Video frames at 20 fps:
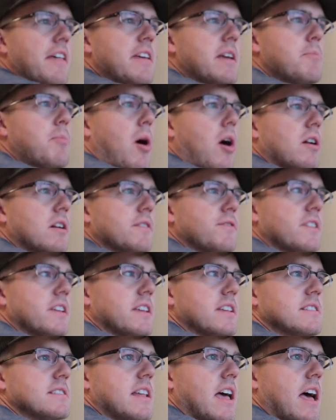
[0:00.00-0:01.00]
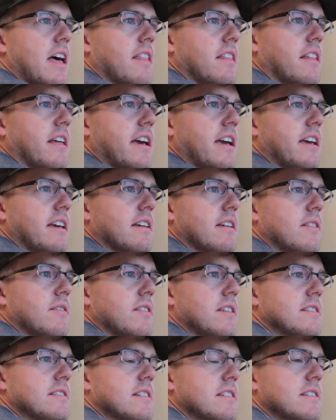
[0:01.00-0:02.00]
I think part of it is that
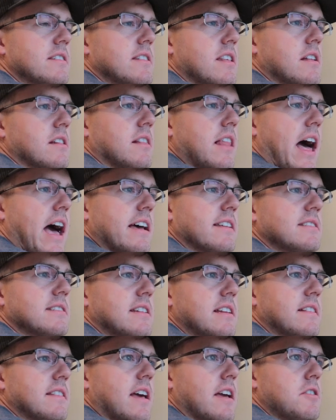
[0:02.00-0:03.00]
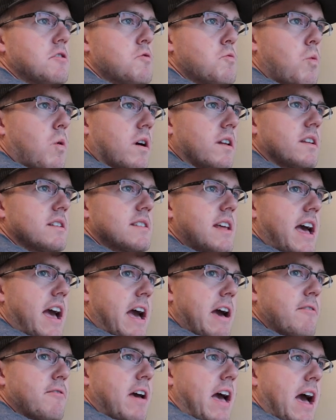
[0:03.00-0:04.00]
like this is the last thing that you wanted to
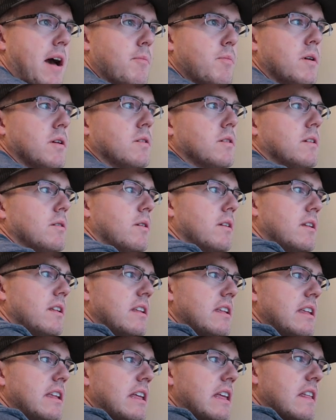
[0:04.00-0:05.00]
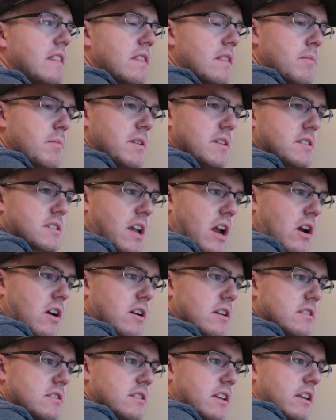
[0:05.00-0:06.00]
have happen in the
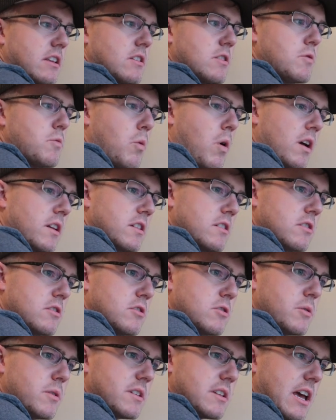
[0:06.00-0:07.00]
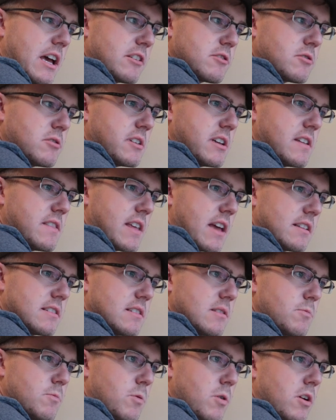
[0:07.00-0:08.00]
miscarriage. Like you wanted to yeah. do it naturally and
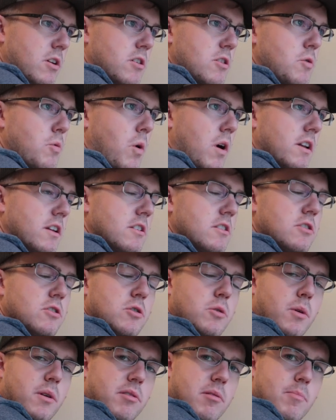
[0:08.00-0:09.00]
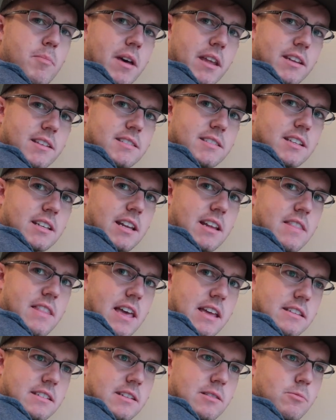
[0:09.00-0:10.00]
that didn't work. You wanted to do it with the medicine
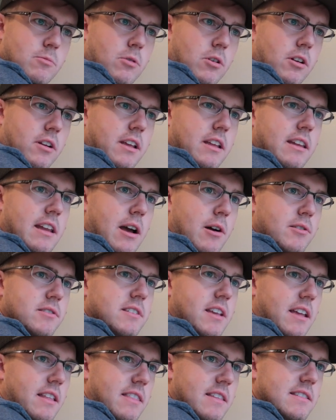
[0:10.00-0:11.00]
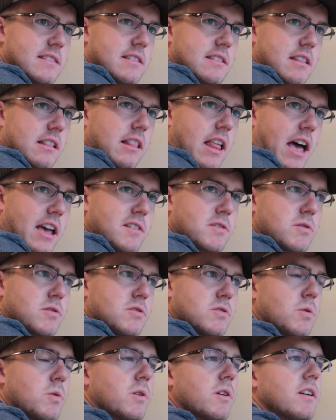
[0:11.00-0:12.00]
and that didn't work. And now it's like this is the last
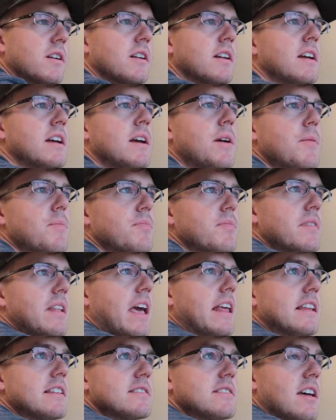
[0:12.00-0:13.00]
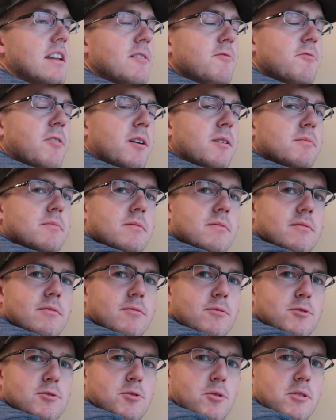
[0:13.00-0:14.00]
resort. And it's not a fun
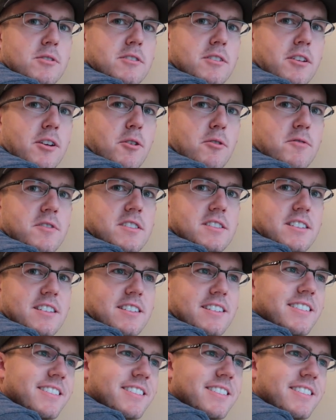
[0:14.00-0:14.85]
resort no. to go visit.